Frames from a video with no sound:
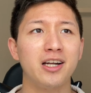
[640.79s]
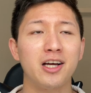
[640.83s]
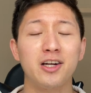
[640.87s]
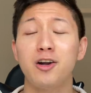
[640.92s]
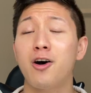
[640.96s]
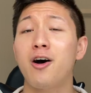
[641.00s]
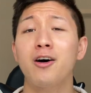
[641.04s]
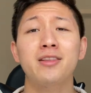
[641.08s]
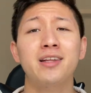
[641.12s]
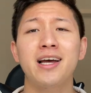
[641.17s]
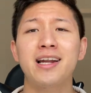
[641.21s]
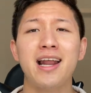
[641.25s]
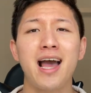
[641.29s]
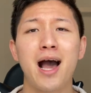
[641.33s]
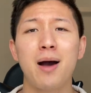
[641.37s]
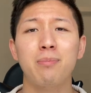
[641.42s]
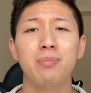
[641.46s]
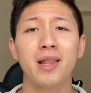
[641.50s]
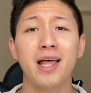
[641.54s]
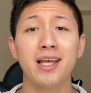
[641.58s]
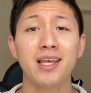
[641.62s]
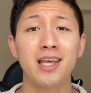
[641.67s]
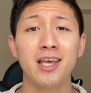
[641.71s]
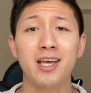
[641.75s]
an online app
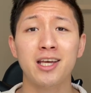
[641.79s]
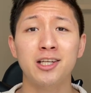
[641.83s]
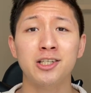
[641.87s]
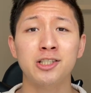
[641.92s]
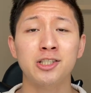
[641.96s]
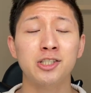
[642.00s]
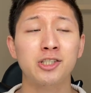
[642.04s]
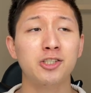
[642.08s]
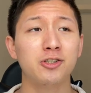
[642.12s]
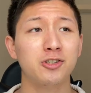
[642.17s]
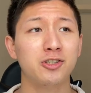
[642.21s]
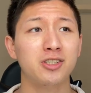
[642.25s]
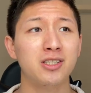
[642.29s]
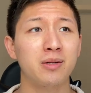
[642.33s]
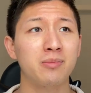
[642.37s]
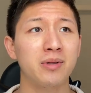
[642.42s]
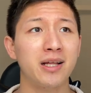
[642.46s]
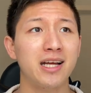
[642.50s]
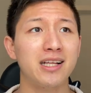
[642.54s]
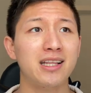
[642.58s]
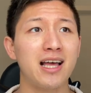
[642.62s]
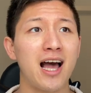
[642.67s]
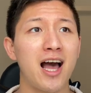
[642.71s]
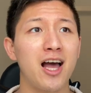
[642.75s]
like hinge or something
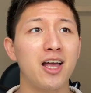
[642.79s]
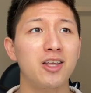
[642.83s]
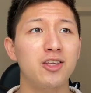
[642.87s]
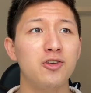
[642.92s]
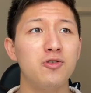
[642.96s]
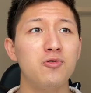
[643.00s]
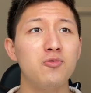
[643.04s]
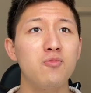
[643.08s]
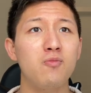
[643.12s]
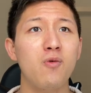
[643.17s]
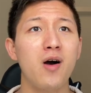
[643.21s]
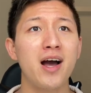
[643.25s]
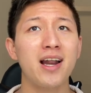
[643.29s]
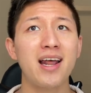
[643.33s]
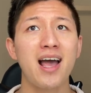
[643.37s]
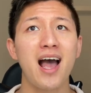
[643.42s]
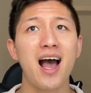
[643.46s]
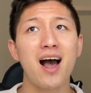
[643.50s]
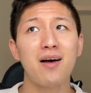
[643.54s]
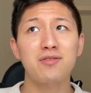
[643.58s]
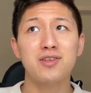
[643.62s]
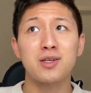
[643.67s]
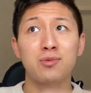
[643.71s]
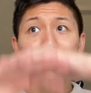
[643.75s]
like that you want to
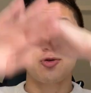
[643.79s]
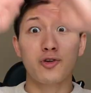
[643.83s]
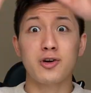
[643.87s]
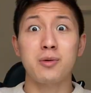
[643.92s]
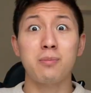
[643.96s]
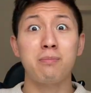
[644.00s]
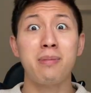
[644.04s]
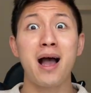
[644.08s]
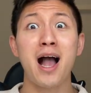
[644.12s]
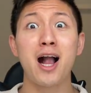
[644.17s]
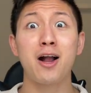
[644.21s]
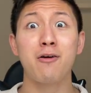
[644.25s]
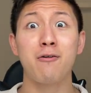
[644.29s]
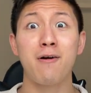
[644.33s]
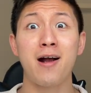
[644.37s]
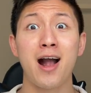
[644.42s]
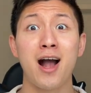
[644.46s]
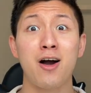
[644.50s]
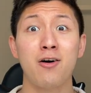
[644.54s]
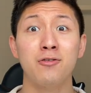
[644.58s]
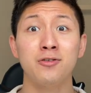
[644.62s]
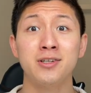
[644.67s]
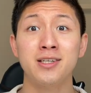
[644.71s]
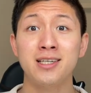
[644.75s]
have some sort of
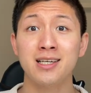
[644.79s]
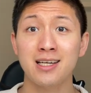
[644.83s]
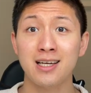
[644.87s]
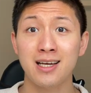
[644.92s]
background